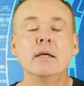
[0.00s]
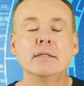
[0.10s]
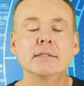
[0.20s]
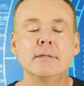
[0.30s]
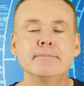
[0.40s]

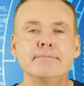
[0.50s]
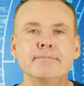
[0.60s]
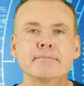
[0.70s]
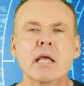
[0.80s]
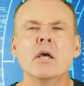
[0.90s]
So,
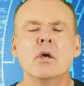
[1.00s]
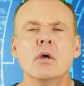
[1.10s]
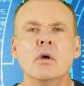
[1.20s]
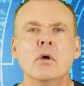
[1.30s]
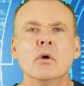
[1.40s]

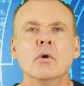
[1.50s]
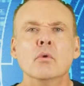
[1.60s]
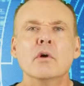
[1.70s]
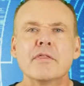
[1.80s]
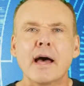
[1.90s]

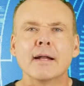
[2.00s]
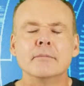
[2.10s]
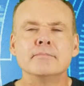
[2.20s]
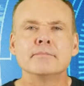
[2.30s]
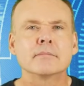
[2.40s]
with
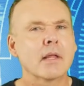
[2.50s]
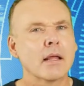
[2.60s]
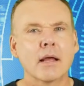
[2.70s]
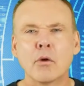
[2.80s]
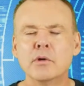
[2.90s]
that,
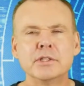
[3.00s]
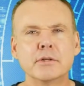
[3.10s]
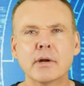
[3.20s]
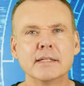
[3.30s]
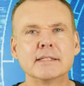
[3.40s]
I wish you
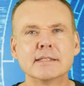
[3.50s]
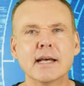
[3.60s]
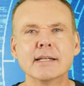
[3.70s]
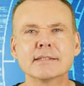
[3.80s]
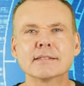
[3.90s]
the greatest
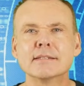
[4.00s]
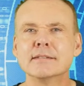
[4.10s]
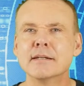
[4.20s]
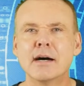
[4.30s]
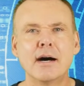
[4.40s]
success.
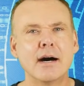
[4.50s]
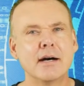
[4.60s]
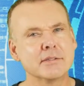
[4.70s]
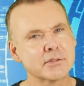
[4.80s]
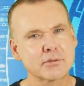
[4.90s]

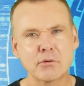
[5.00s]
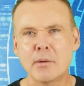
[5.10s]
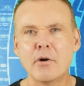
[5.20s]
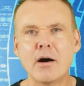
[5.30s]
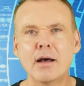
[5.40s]

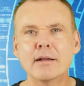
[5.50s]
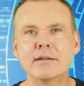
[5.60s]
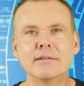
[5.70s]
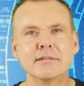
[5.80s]
Scrum on.